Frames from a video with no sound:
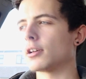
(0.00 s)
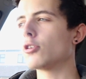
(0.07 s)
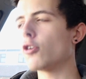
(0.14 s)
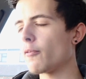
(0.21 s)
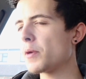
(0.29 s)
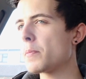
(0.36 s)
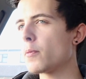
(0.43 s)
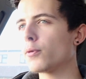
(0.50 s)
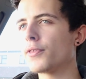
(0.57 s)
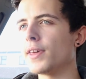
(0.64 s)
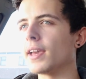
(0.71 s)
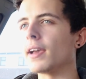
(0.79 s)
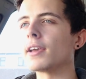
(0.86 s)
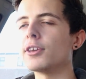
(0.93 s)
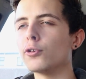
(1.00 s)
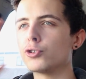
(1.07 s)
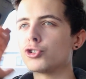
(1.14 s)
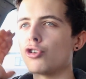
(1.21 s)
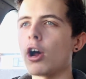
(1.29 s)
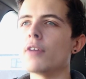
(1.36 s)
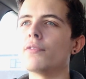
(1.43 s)
A lot of people think you're
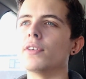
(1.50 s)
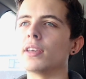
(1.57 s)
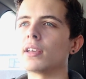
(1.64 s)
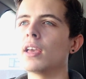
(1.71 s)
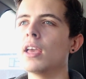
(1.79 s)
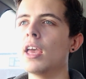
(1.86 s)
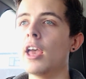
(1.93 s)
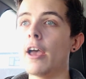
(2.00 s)
driving